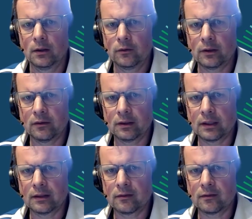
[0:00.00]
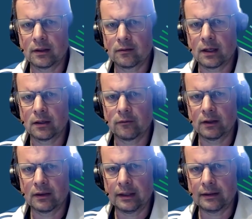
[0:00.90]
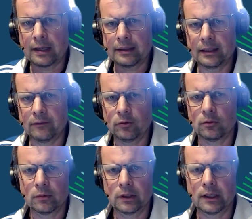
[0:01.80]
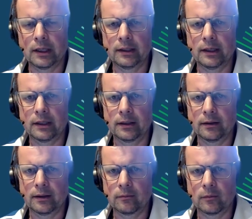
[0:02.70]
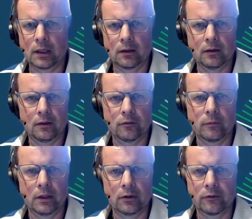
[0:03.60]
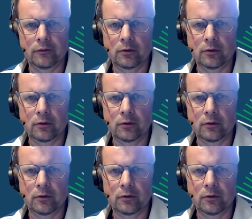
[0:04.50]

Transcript: So I think that's kind of at that level. I am not familiar if